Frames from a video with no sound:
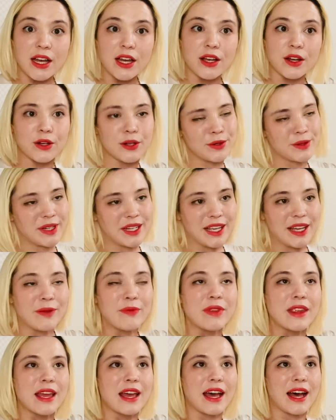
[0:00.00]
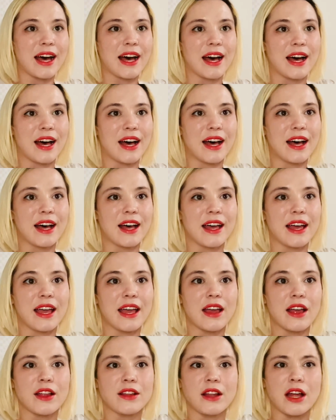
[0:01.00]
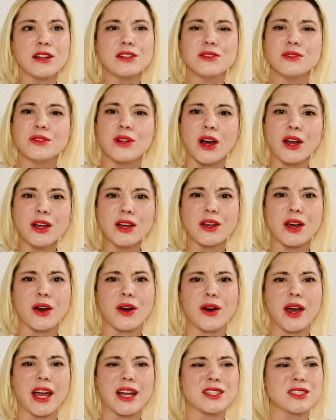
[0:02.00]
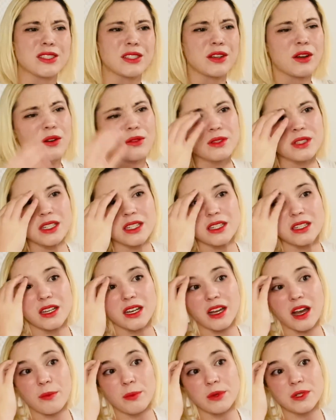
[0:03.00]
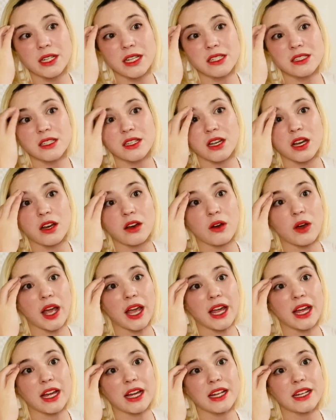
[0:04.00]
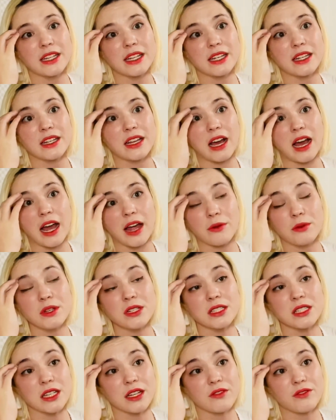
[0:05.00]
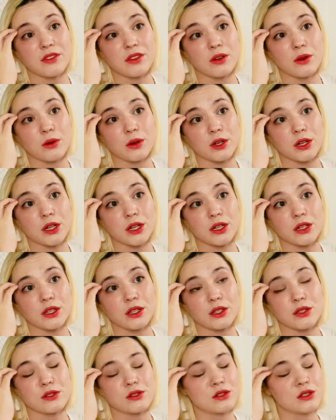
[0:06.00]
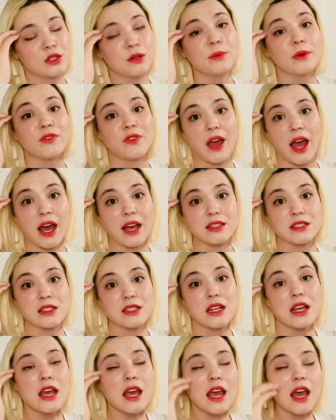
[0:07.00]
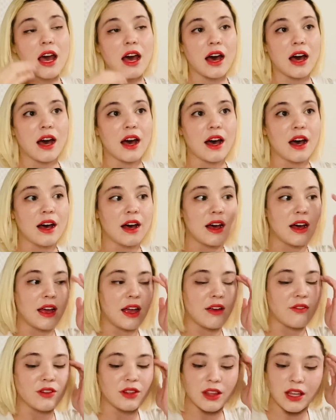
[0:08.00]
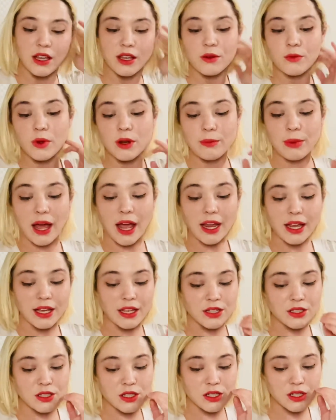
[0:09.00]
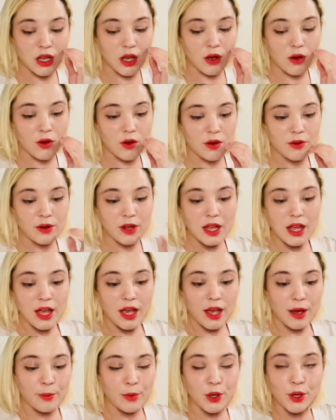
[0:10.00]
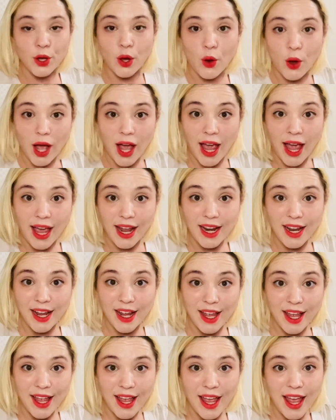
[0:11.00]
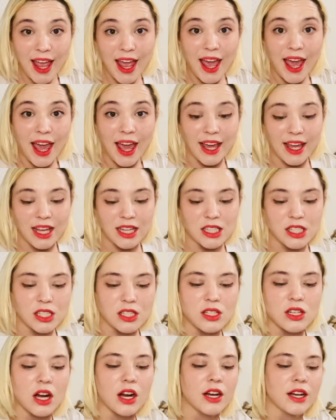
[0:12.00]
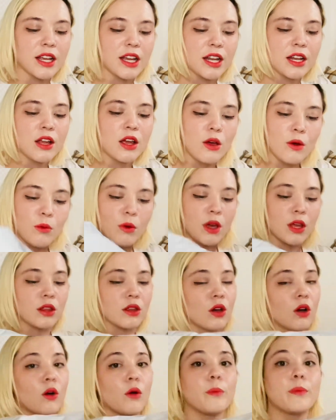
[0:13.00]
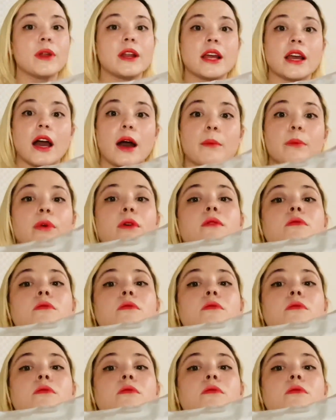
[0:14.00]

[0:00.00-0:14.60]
Korea, not too long ago, actually only a couple days ago, and I received the order super fast, everything in one package. So I'm gonna go ahead and get started with opening up